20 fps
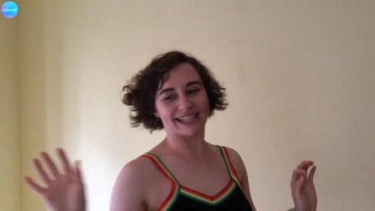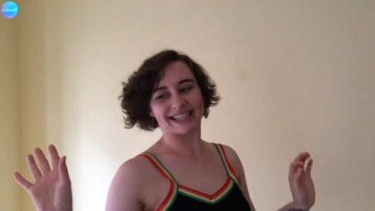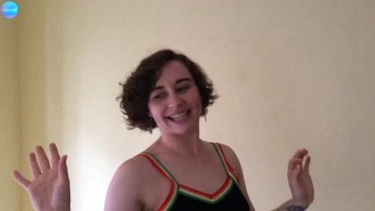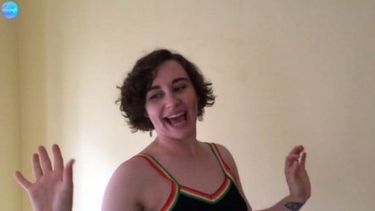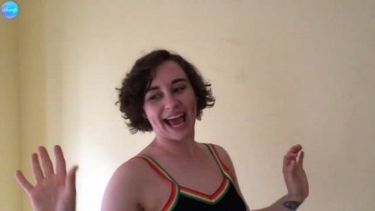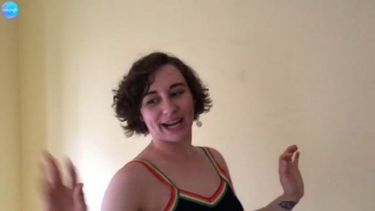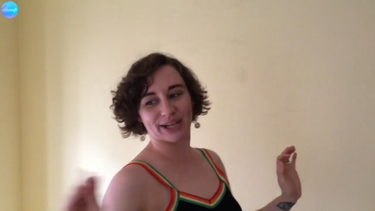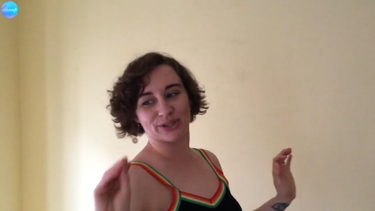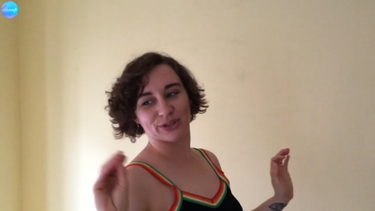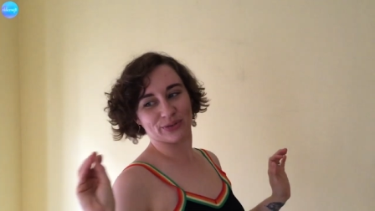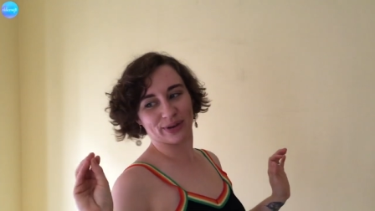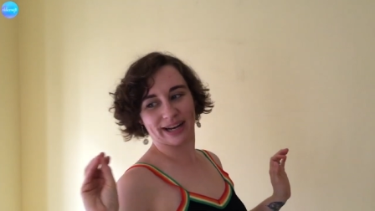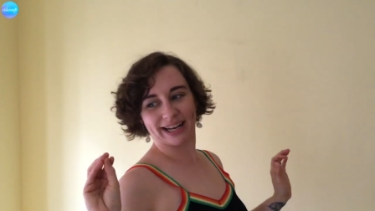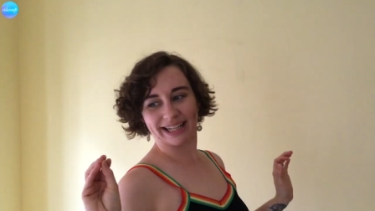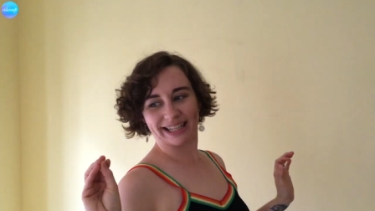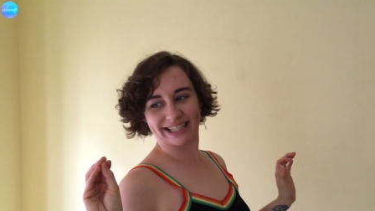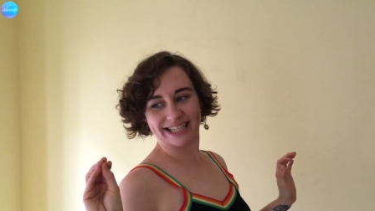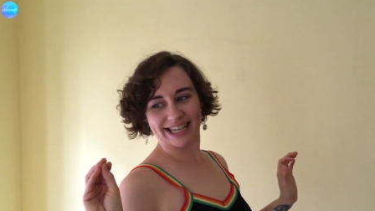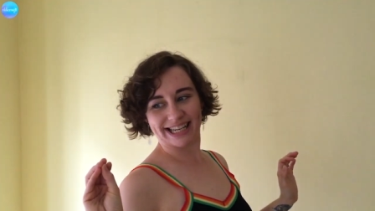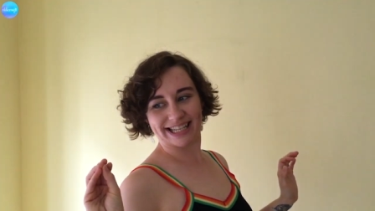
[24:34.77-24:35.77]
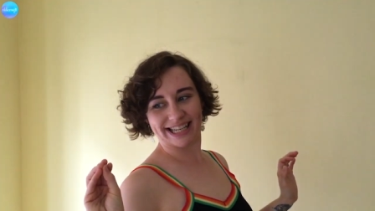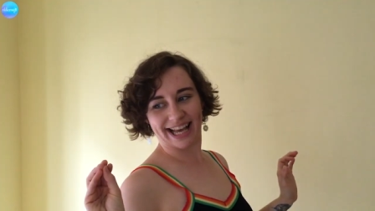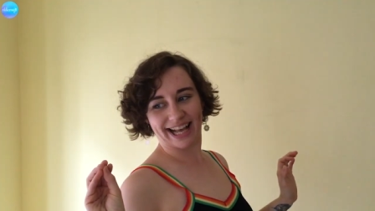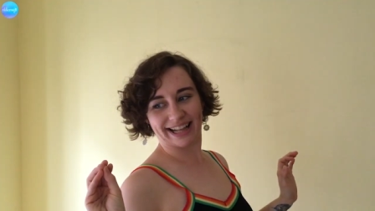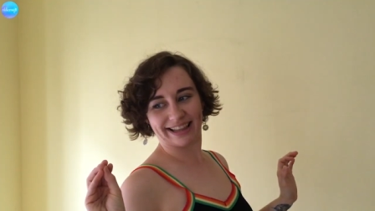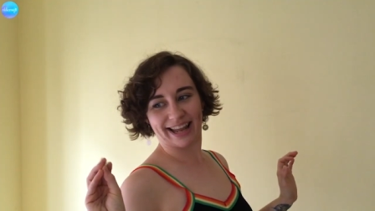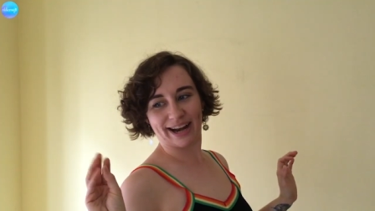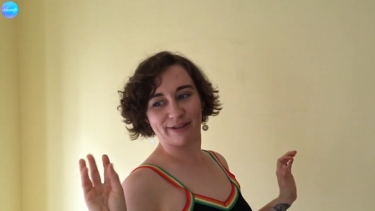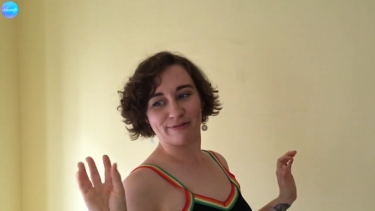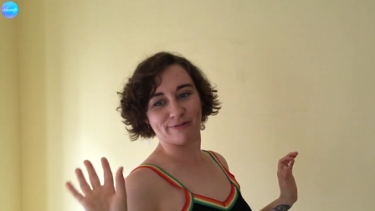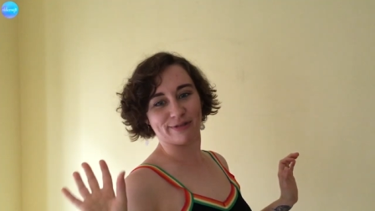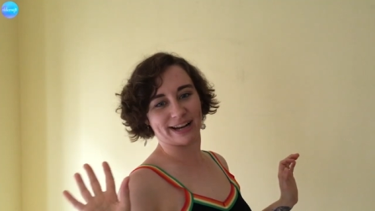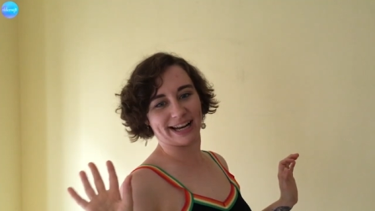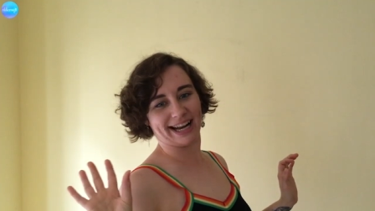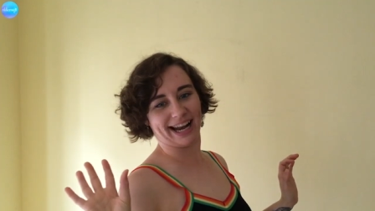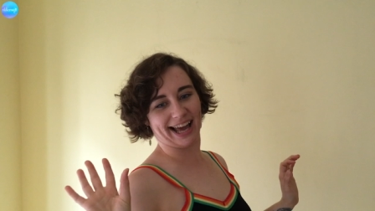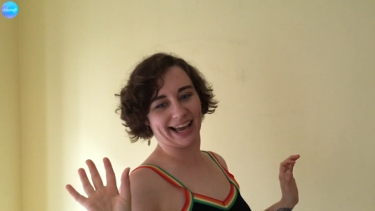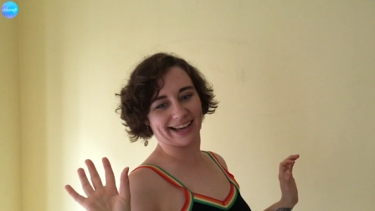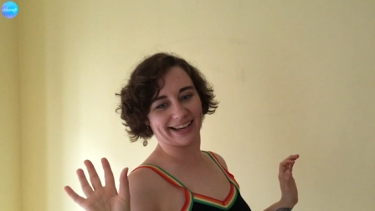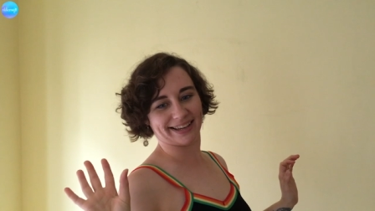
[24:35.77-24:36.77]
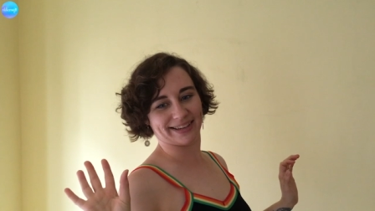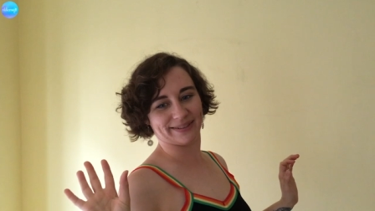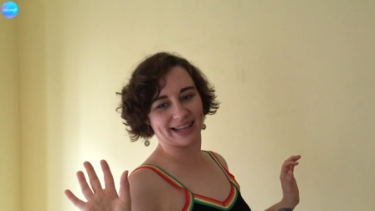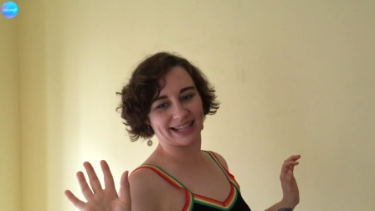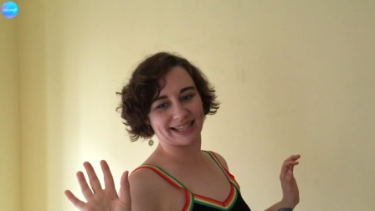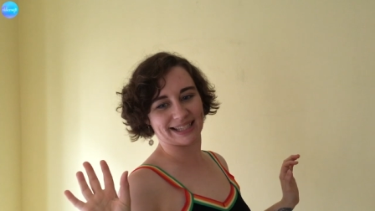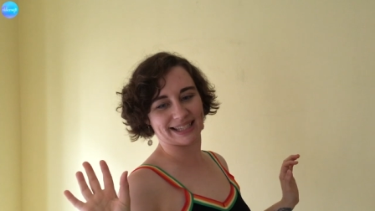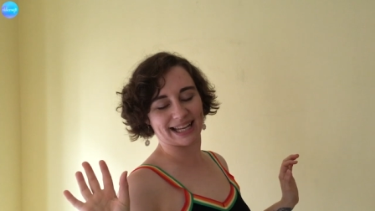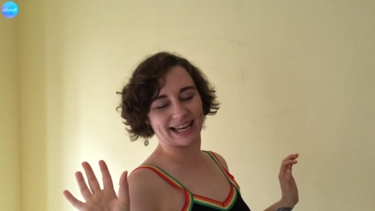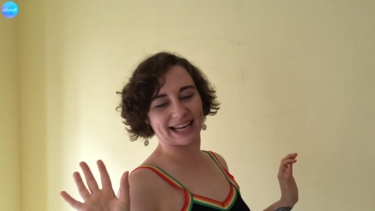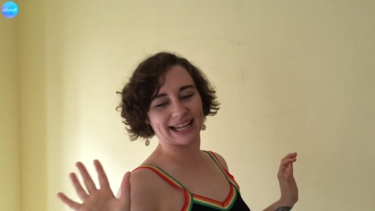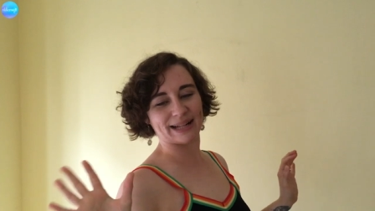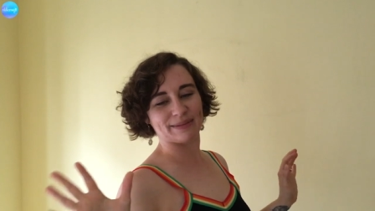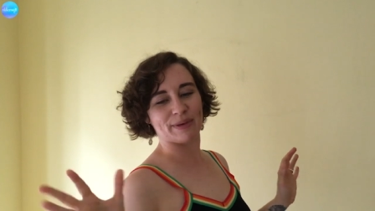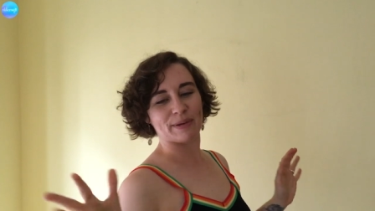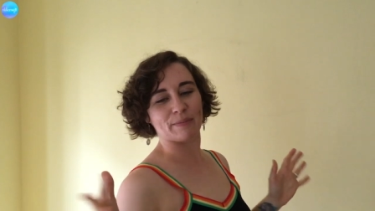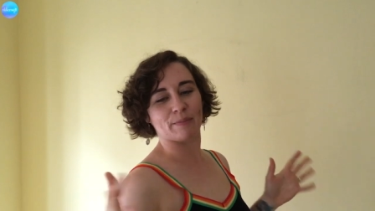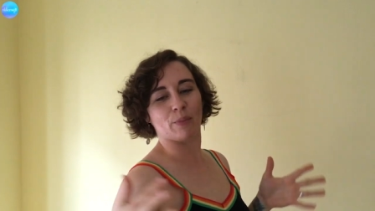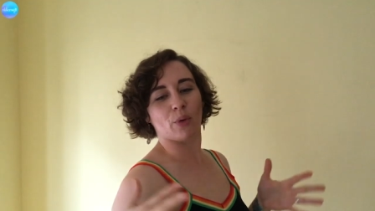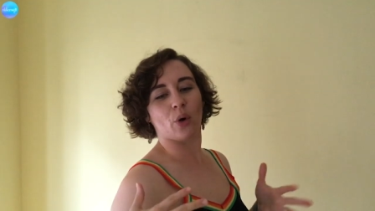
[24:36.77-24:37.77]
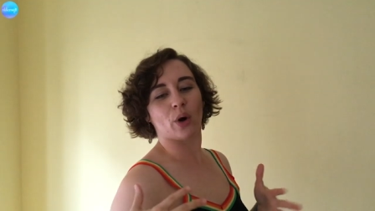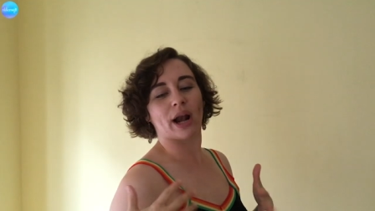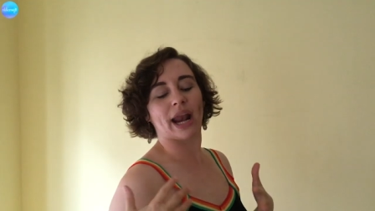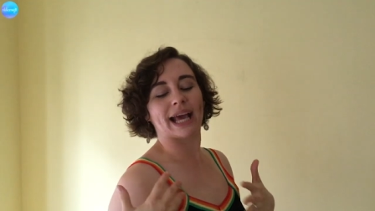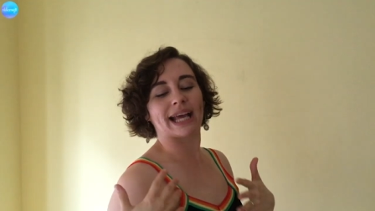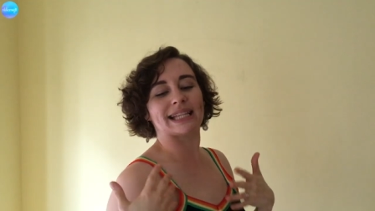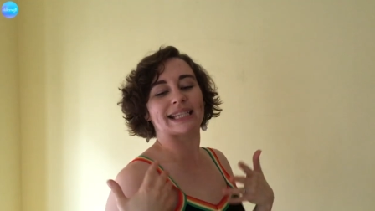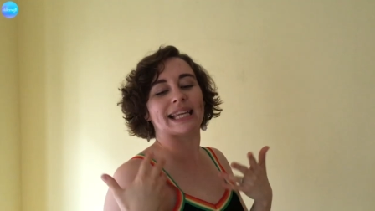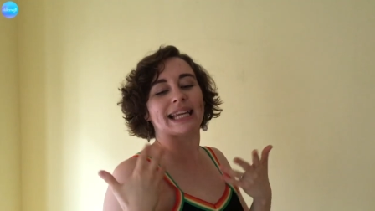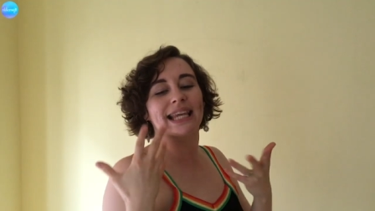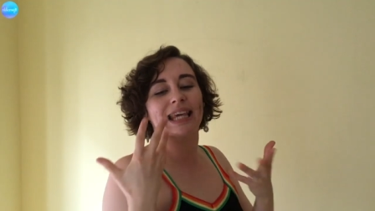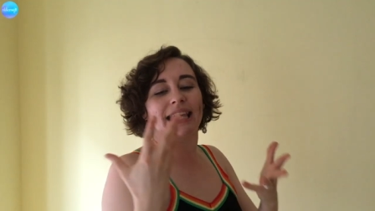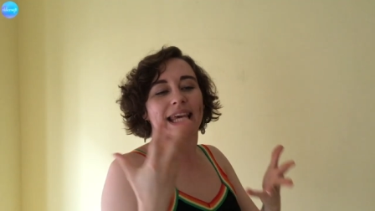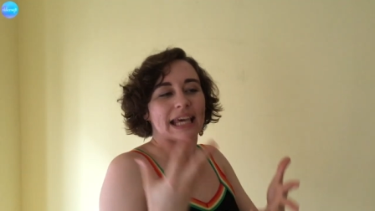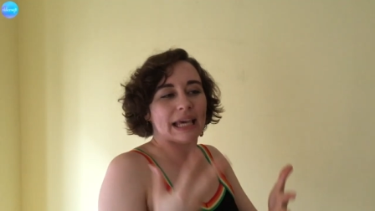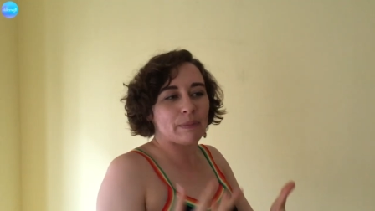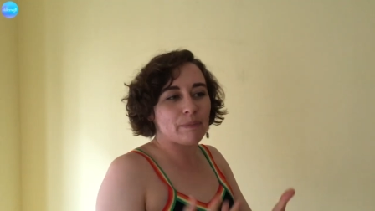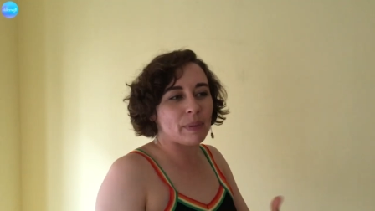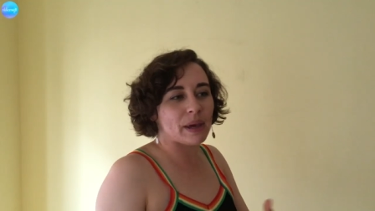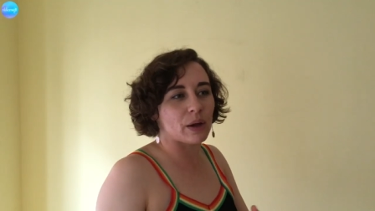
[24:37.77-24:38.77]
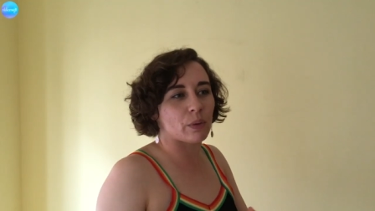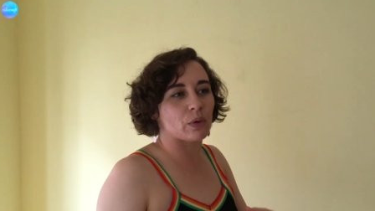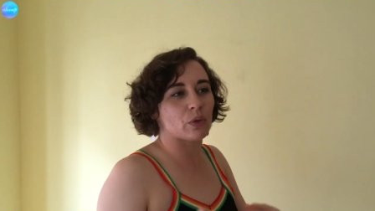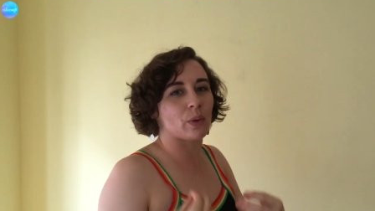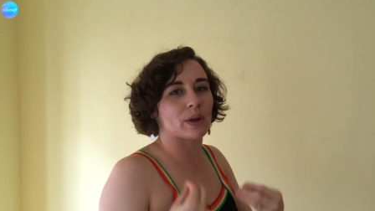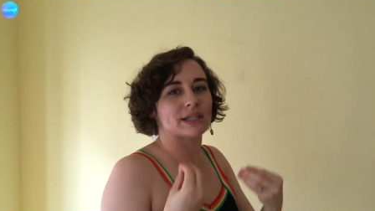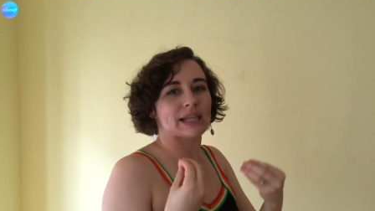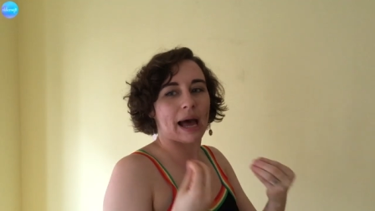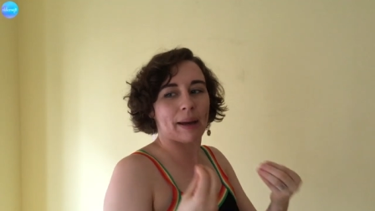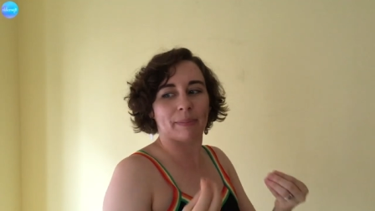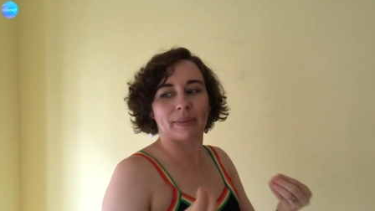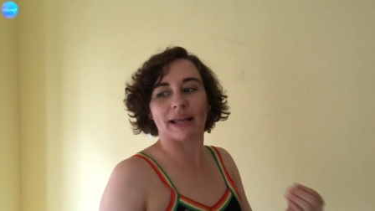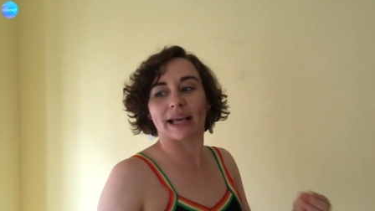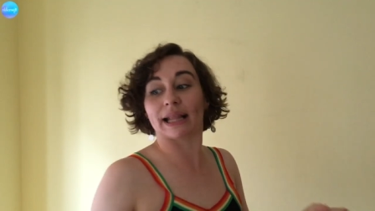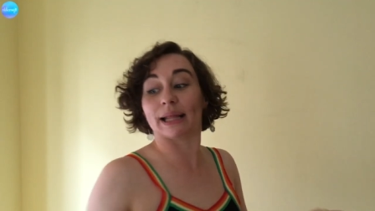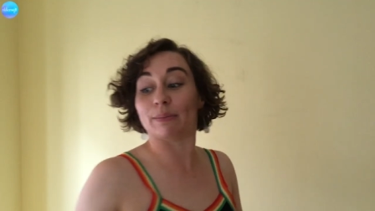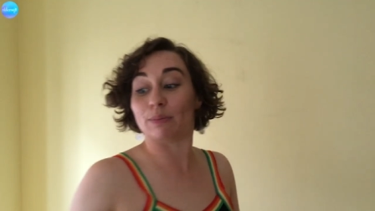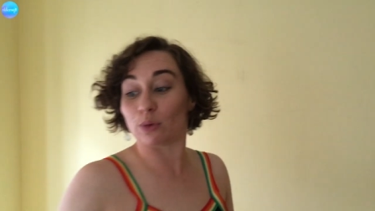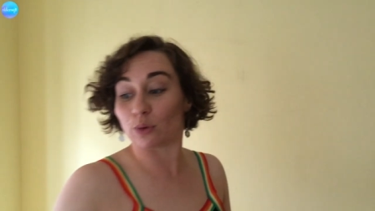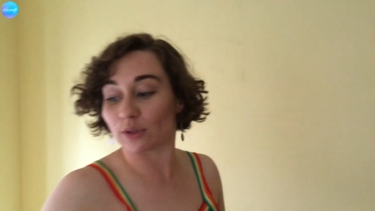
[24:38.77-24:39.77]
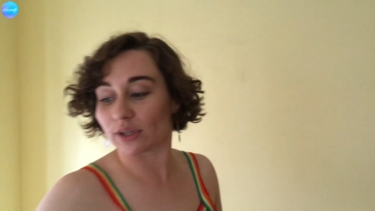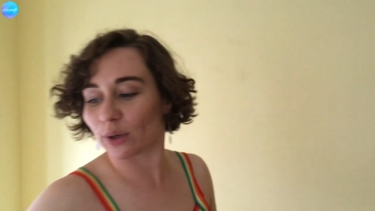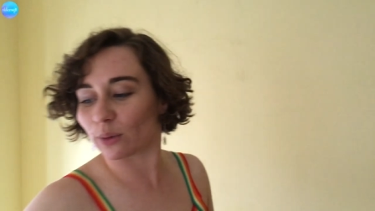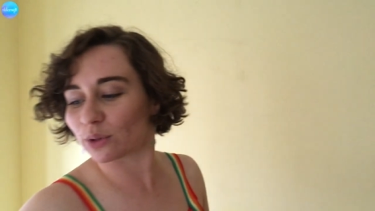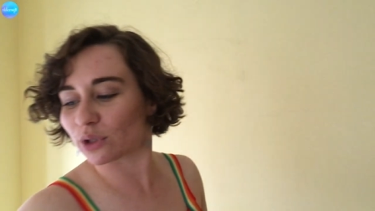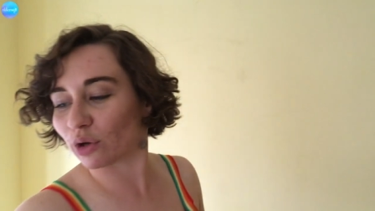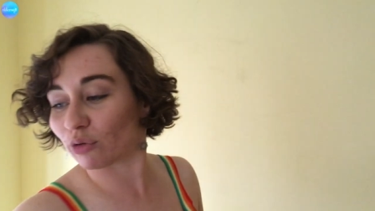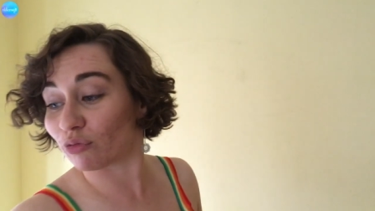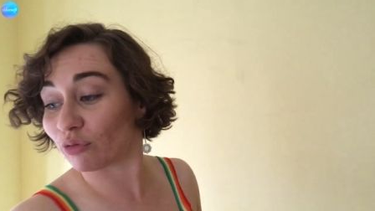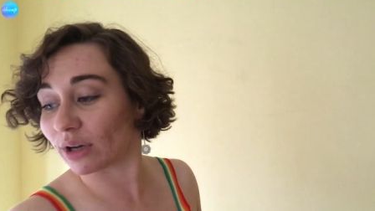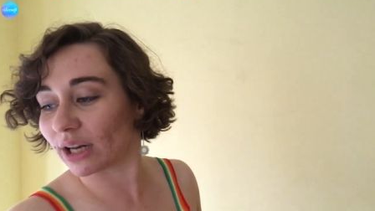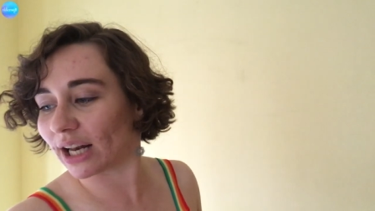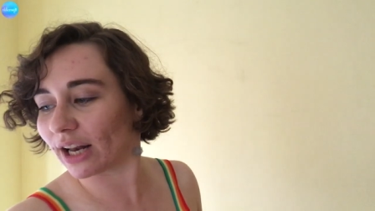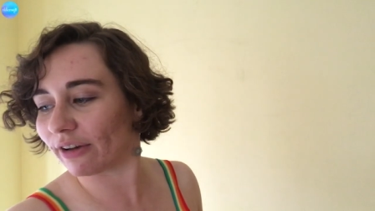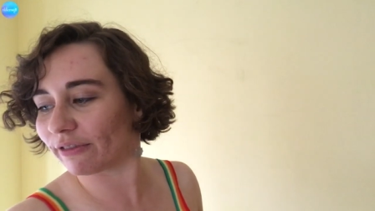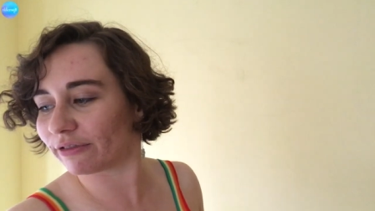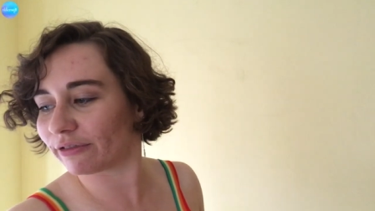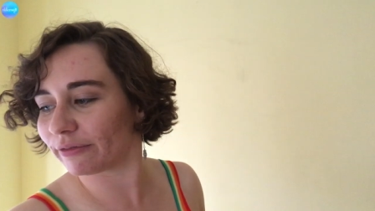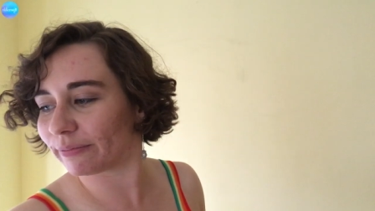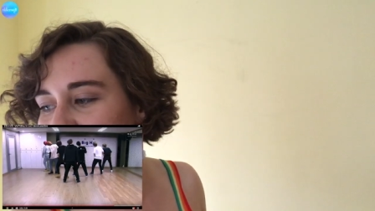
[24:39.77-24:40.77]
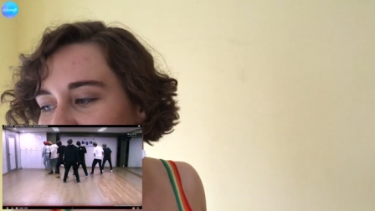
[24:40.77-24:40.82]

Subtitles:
this extra little detail that I really like. It's a little bit more, like, it's in keeping with what's happening in the music, which I really love.